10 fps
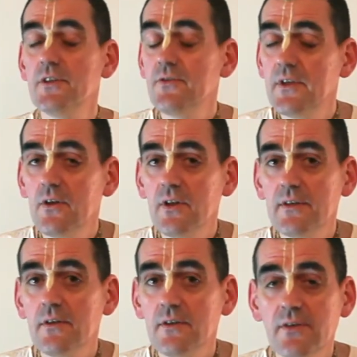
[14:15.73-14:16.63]
video a
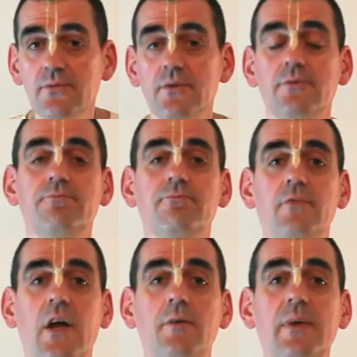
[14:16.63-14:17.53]
little different,
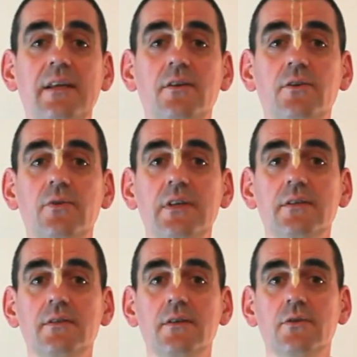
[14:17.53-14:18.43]
I made a
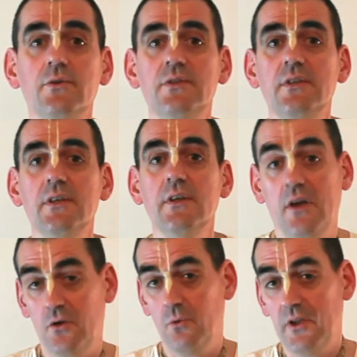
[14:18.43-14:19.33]
quiz to see
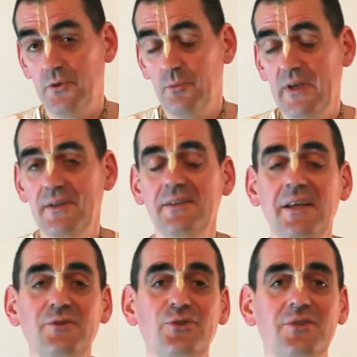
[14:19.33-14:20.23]
how well you paid
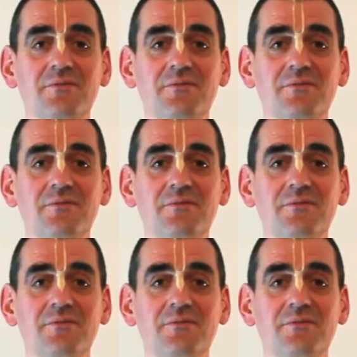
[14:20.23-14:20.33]
attention.